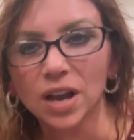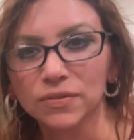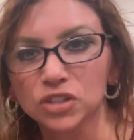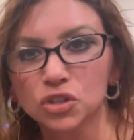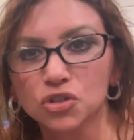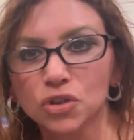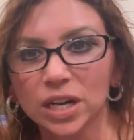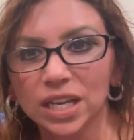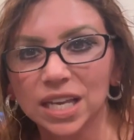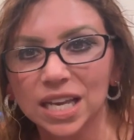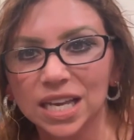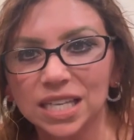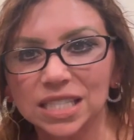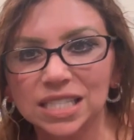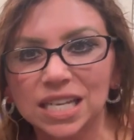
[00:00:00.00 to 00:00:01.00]
have to trick
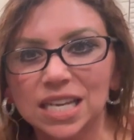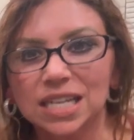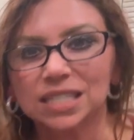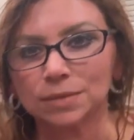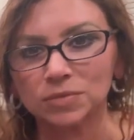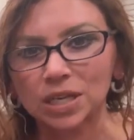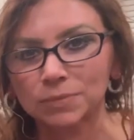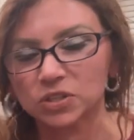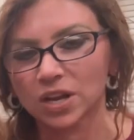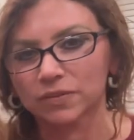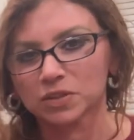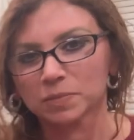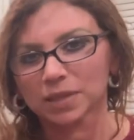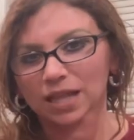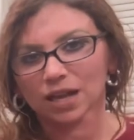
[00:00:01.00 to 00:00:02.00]
kids. sometimes you have
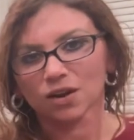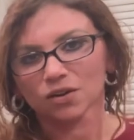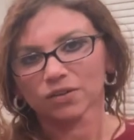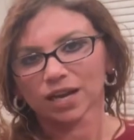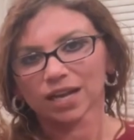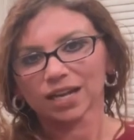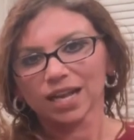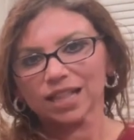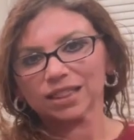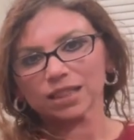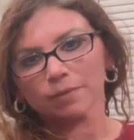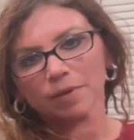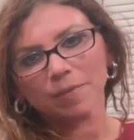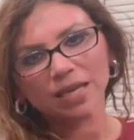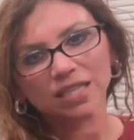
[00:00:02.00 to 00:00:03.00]
to be like, all right, let
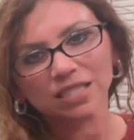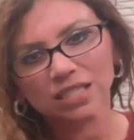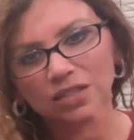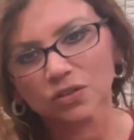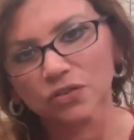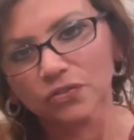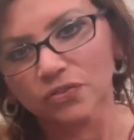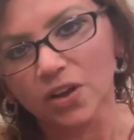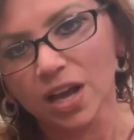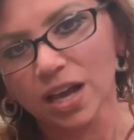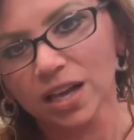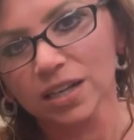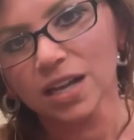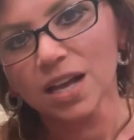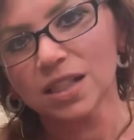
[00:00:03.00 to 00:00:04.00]
me make this a little
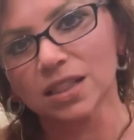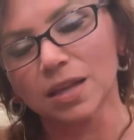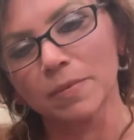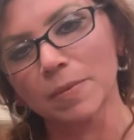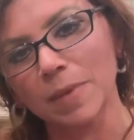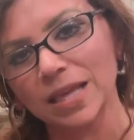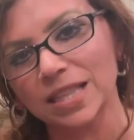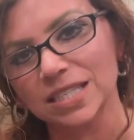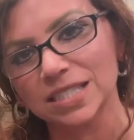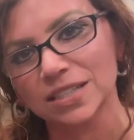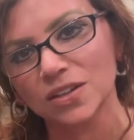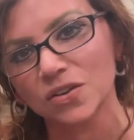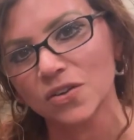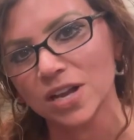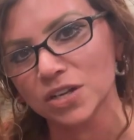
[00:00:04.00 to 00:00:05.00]
fun. Let me make this a
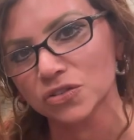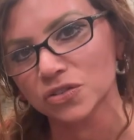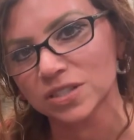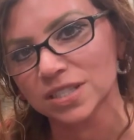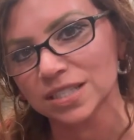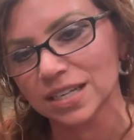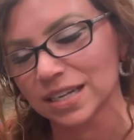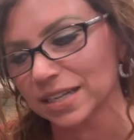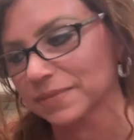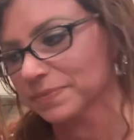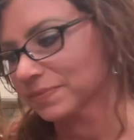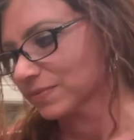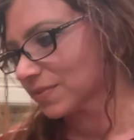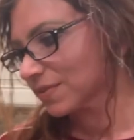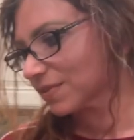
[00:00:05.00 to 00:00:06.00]
little interesting.
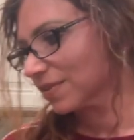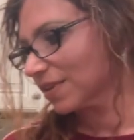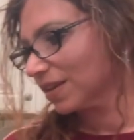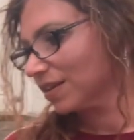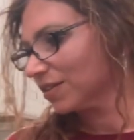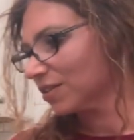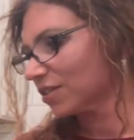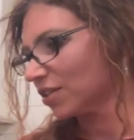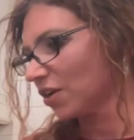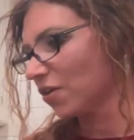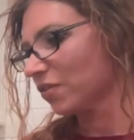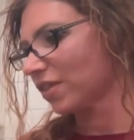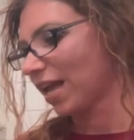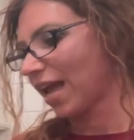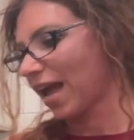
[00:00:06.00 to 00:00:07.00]
So
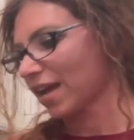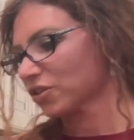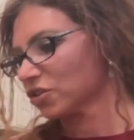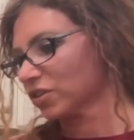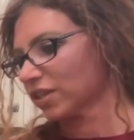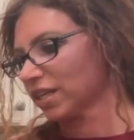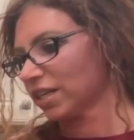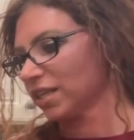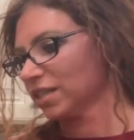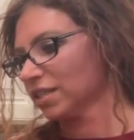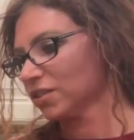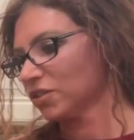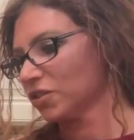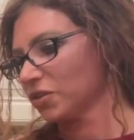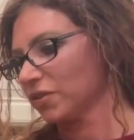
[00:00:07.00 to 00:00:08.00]
they actually
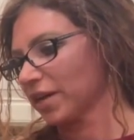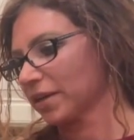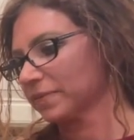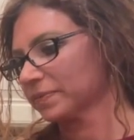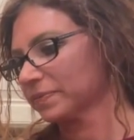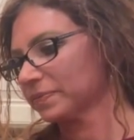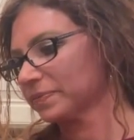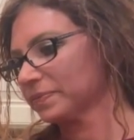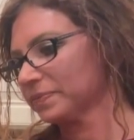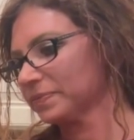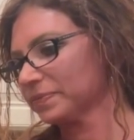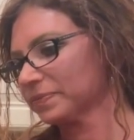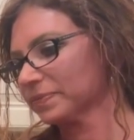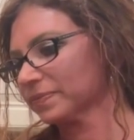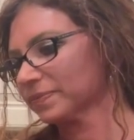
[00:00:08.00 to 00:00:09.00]
do it.
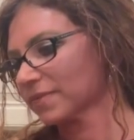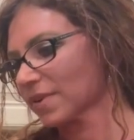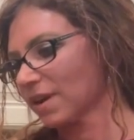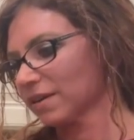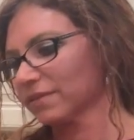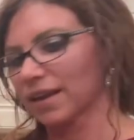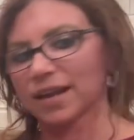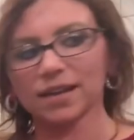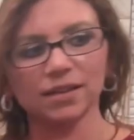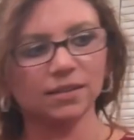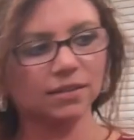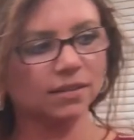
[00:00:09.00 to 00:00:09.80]
All right.